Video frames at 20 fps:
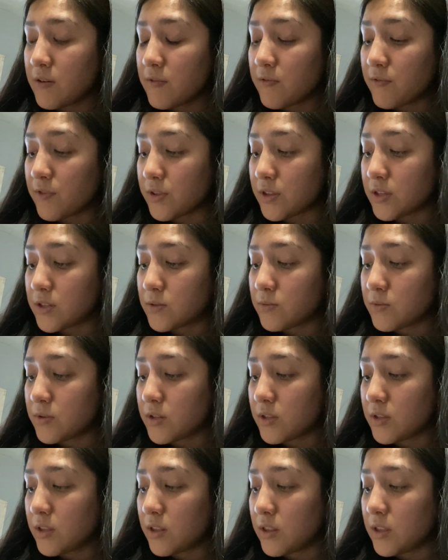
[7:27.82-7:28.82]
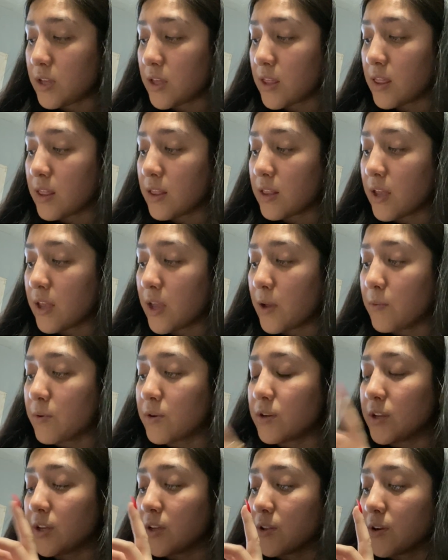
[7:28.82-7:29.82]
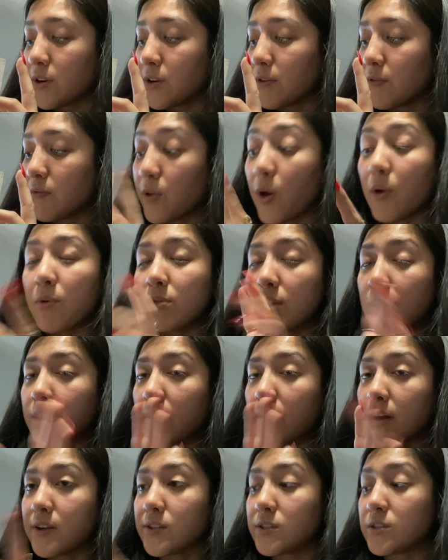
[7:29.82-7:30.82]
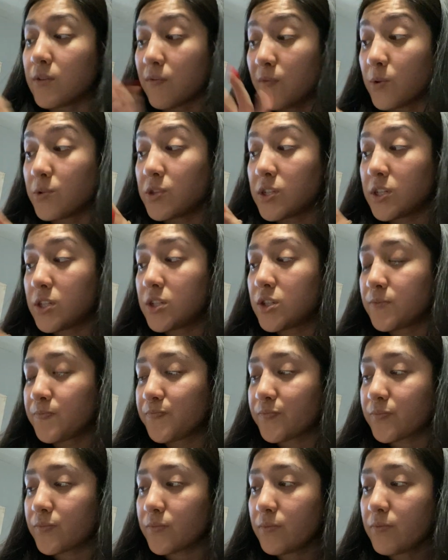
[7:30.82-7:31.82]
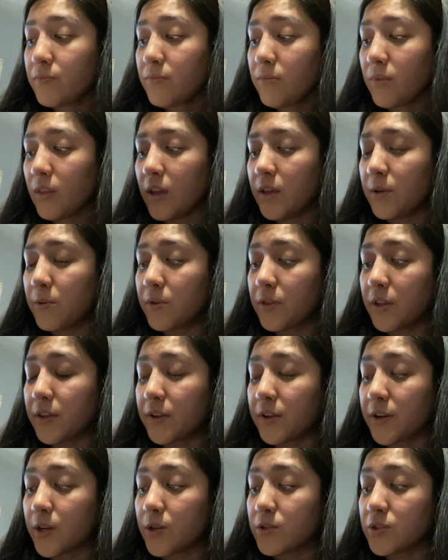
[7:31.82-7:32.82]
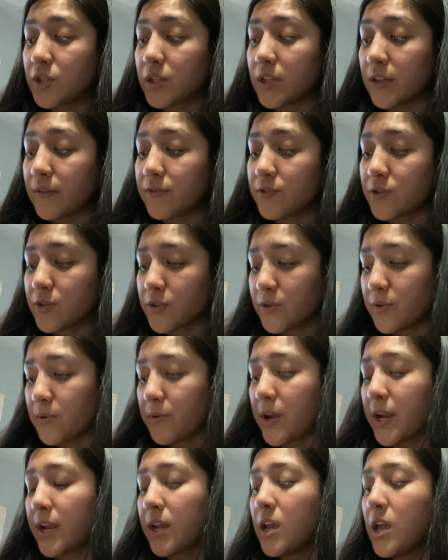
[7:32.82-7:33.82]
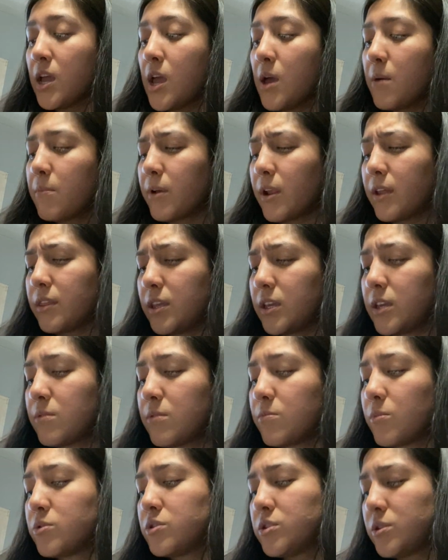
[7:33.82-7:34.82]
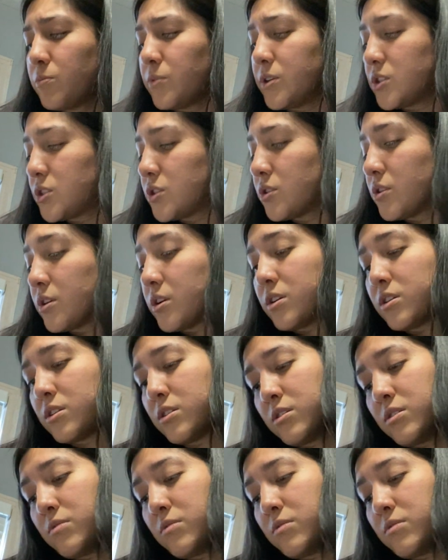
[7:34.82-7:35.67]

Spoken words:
for this one, then it would either not the ions, the voltage, it would either go to the left or to the right. But I think it mostly went to the